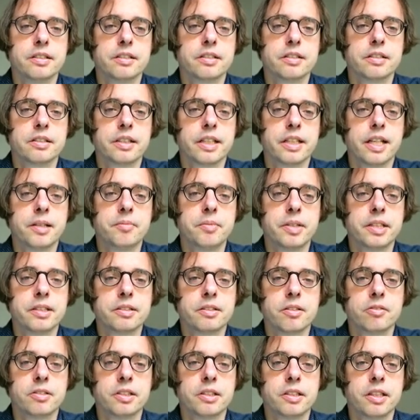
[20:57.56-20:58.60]
k-means,
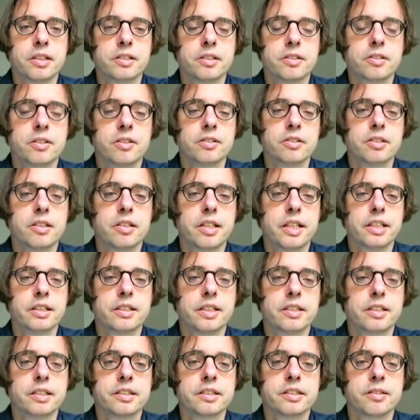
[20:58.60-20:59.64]
only that you don't think that
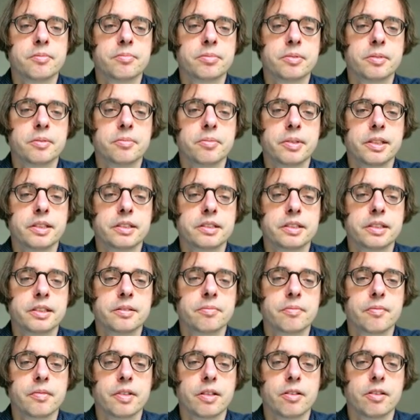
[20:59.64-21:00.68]
this is a probability
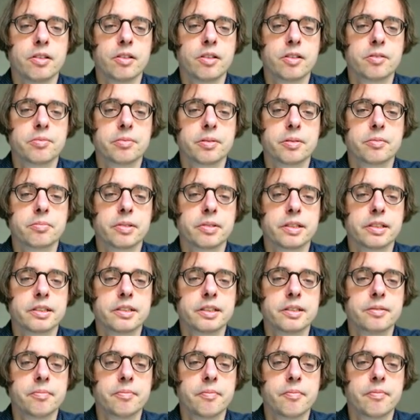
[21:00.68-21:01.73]
or log probability.
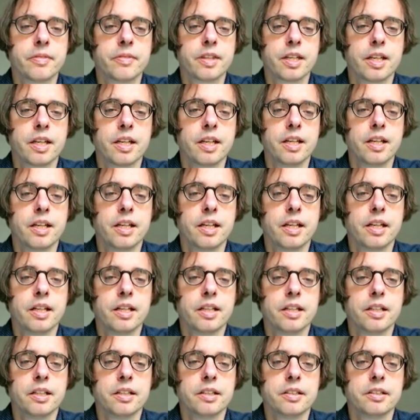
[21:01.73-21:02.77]

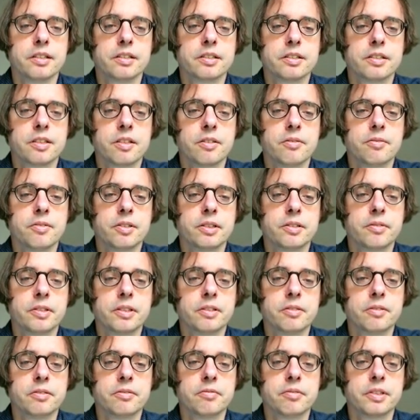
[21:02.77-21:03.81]
So what we
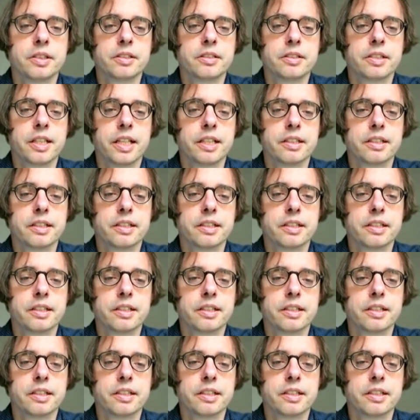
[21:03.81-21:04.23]
do, we take